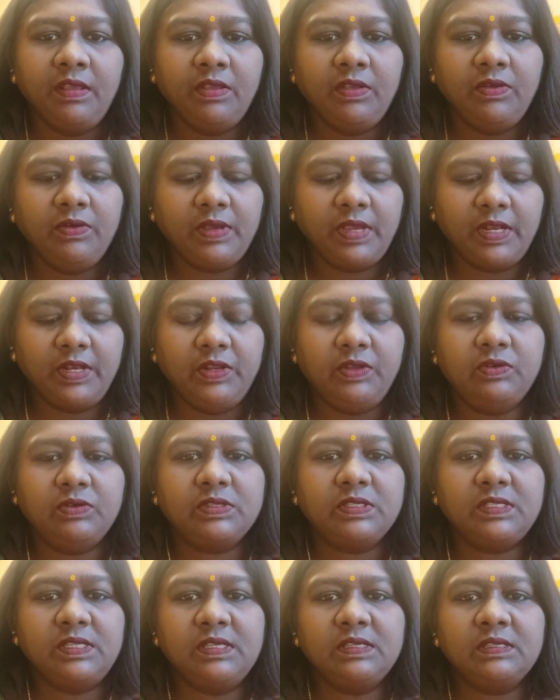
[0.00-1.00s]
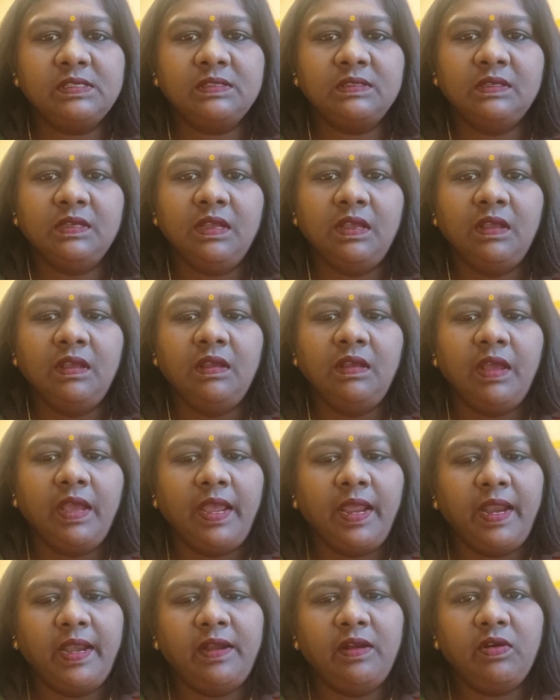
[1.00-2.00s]
You can use this,
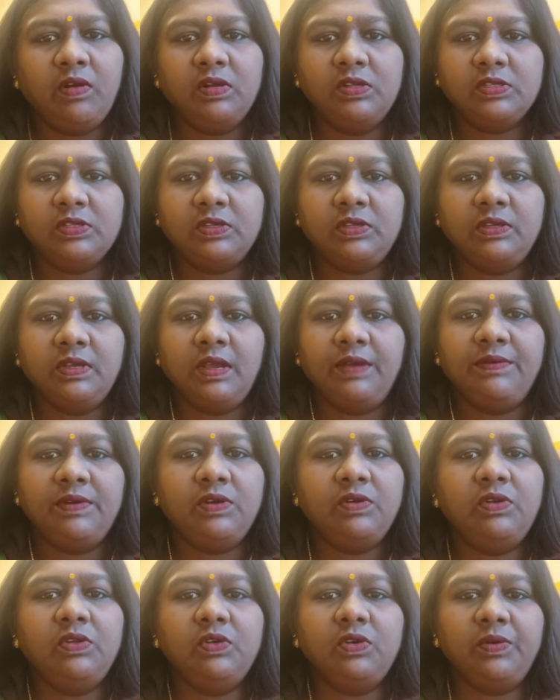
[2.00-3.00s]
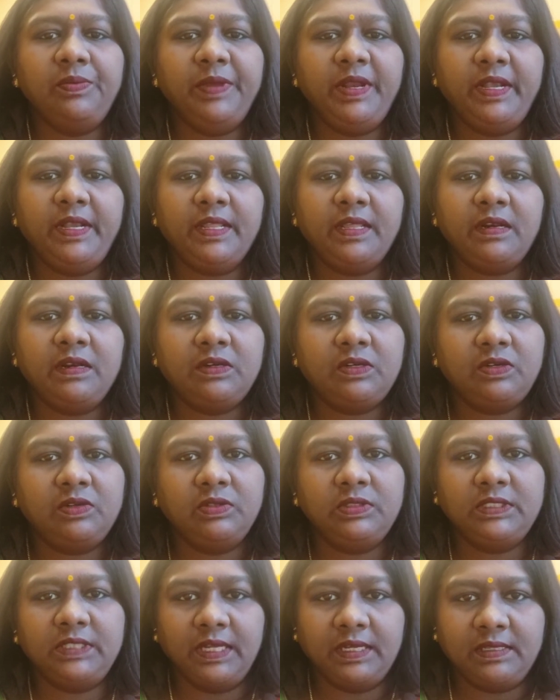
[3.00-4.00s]
and also you have a glucometer
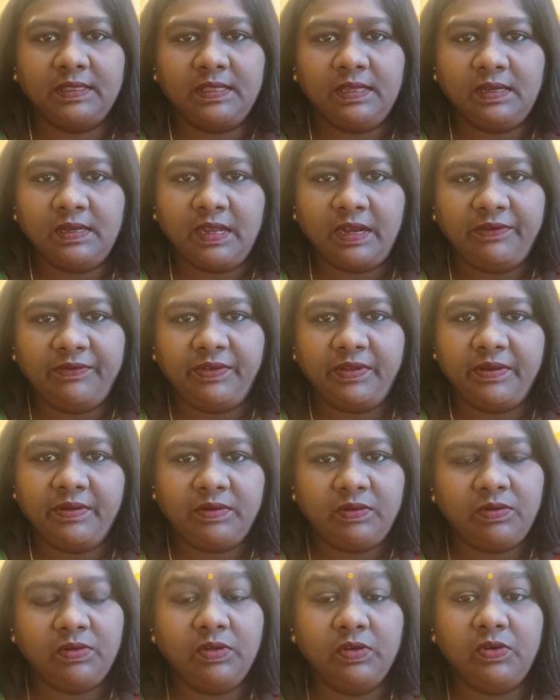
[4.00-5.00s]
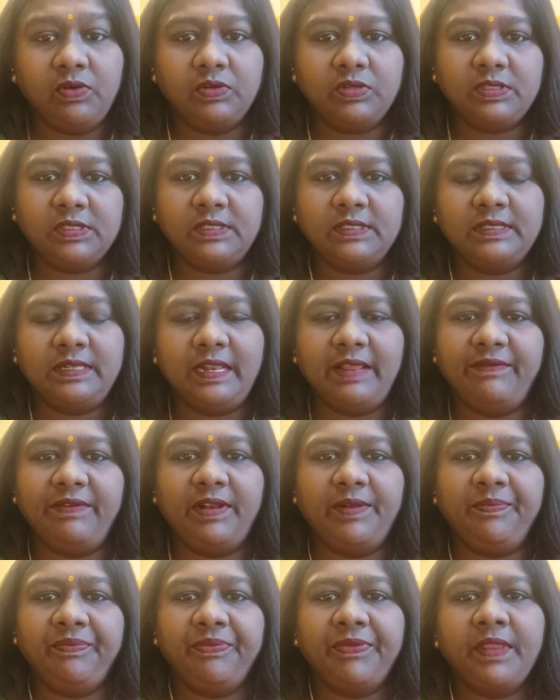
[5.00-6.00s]
to check the glucose
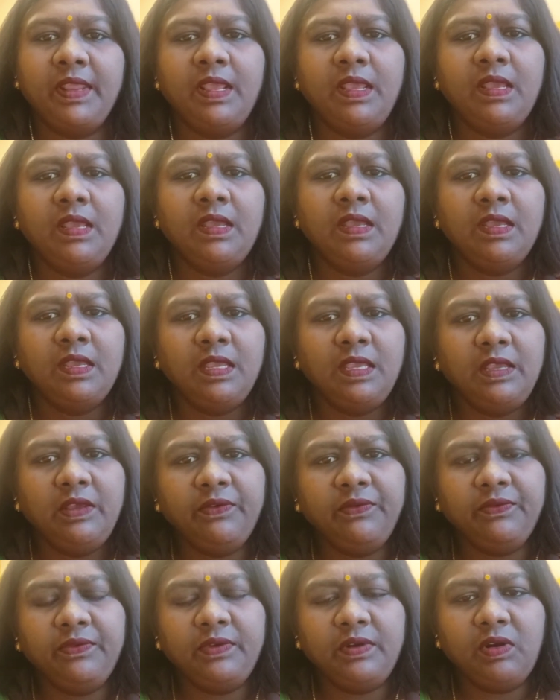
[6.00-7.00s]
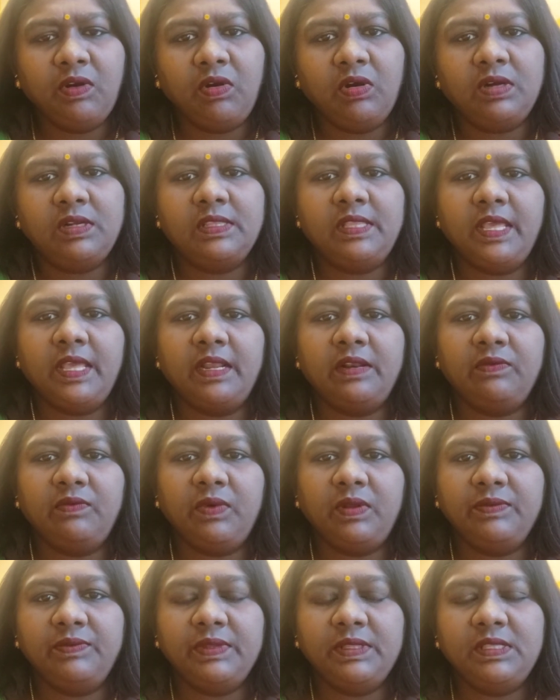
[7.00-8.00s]
level. If not there,
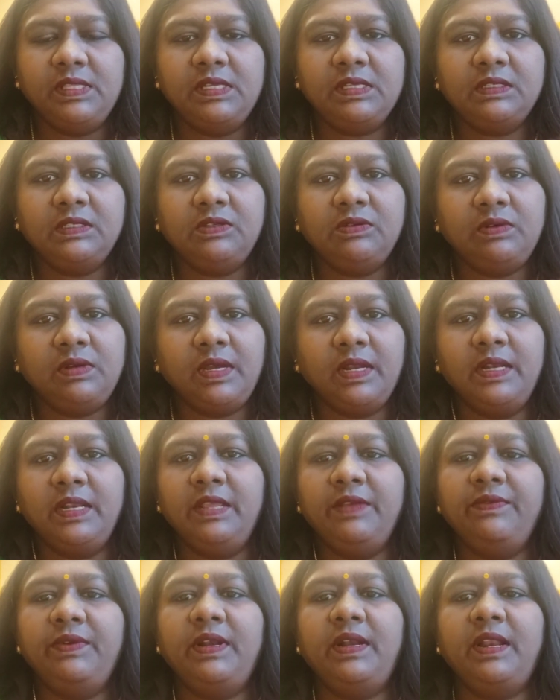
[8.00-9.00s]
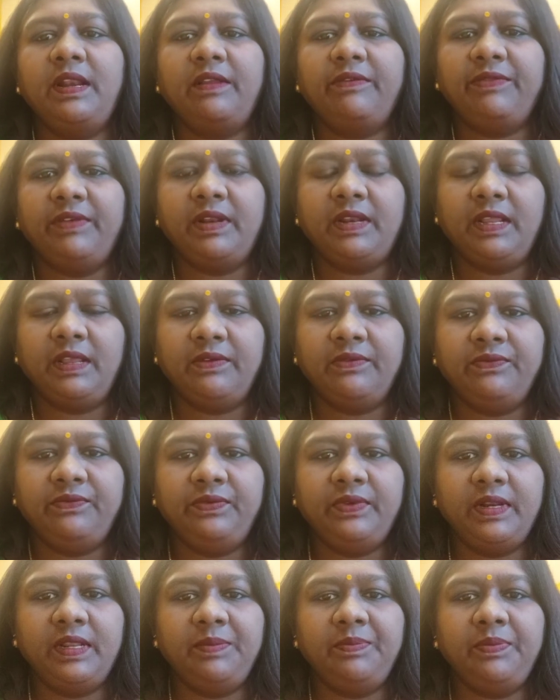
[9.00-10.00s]
with this you can even refer
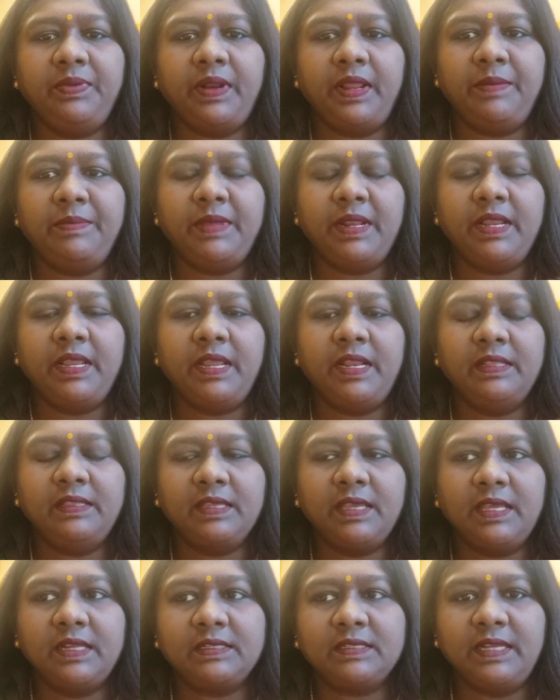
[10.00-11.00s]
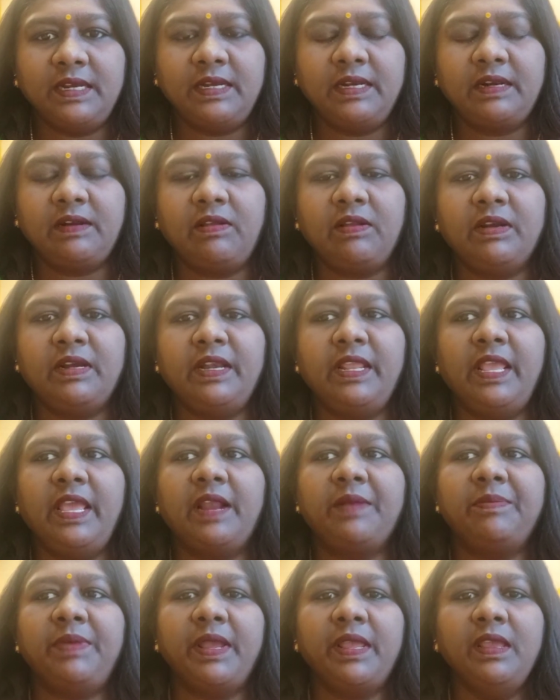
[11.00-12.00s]
every primary healthcare center or
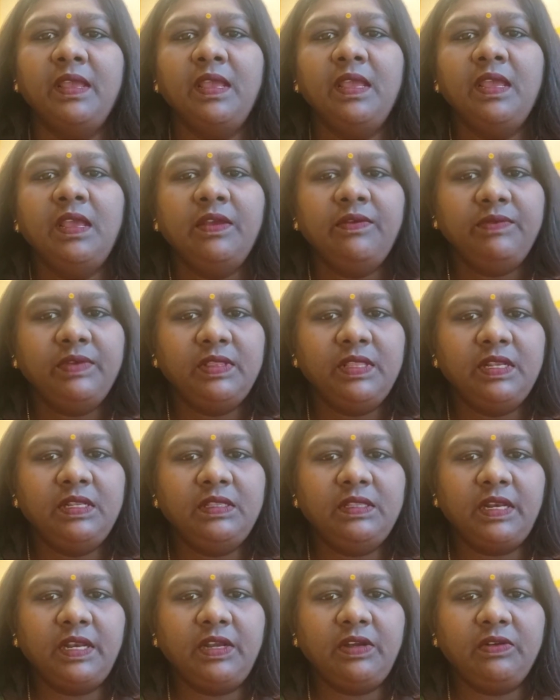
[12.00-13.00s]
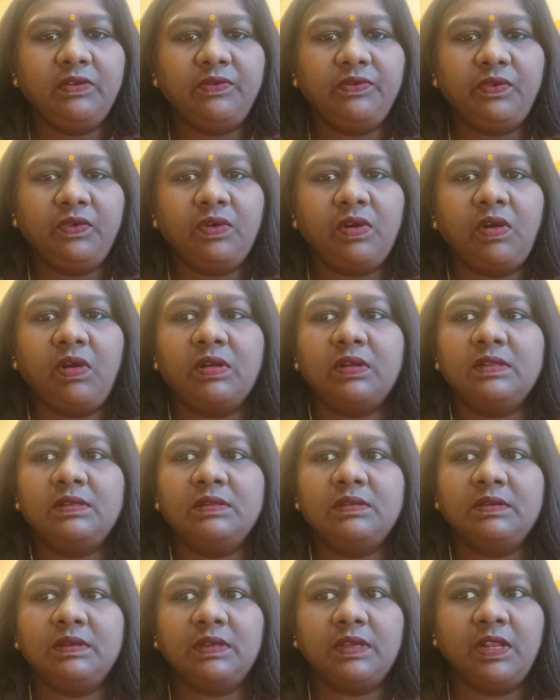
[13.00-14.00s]
nearby within 3 to 4 or
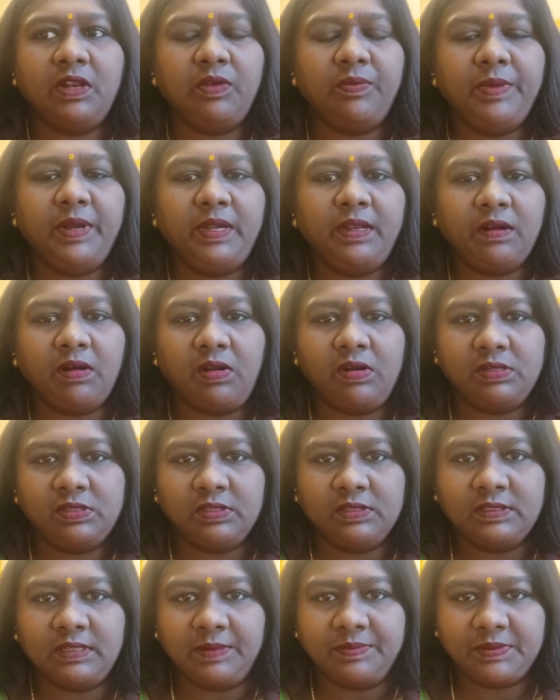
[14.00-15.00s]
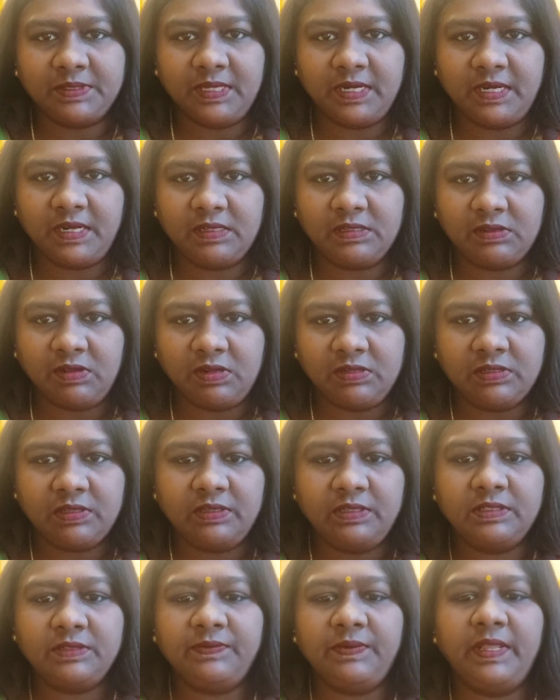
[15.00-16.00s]
kilometer. Also sub-centers also,
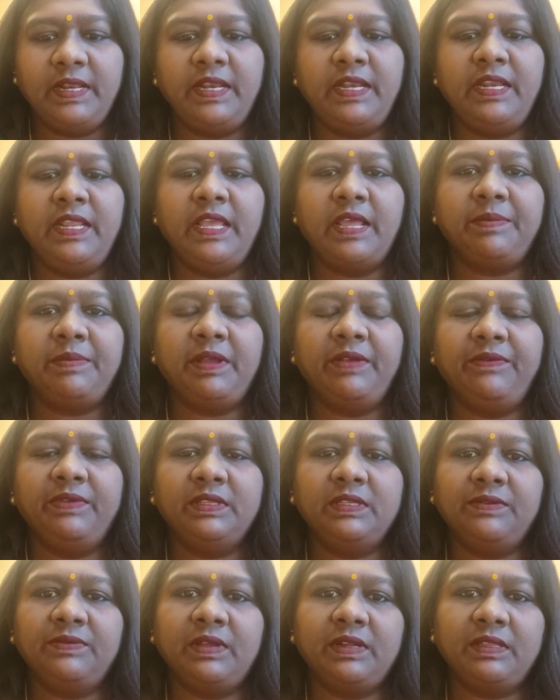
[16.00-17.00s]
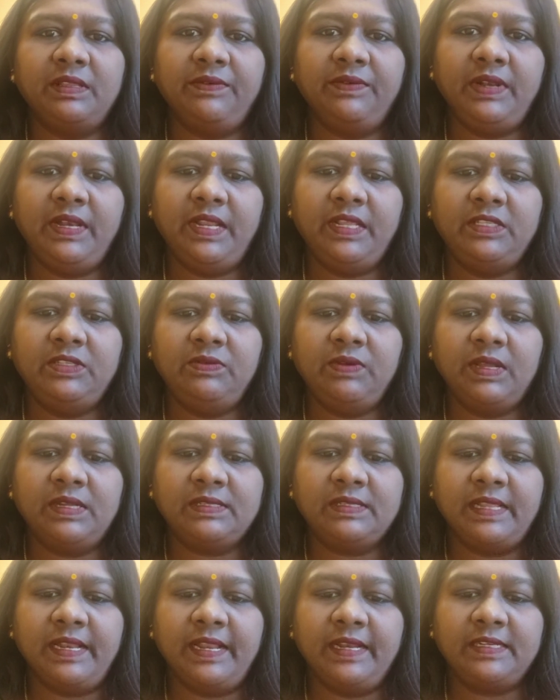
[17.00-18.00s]
it's very nearby whichever the village you are
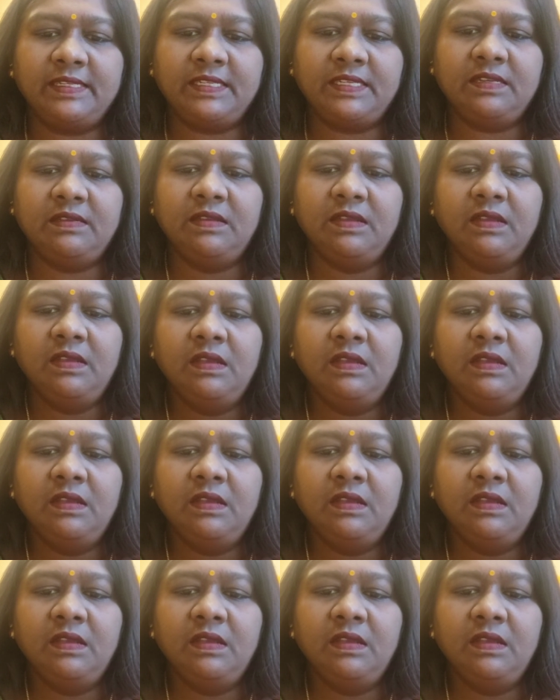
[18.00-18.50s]
selecting.